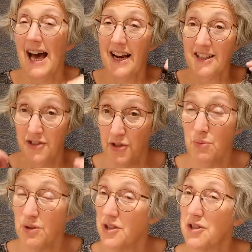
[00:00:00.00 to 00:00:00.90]
And I do
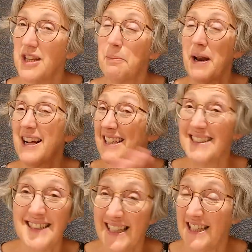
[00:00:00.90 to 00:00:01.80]
want to do that, but I can
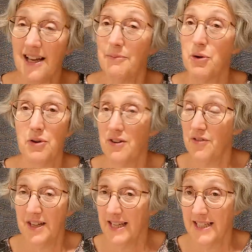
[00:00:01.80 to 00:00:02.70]
see that I'm not going to
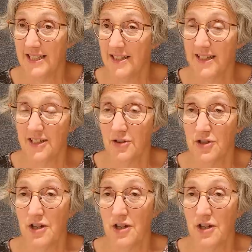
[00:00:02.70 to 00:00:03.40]
fit that into this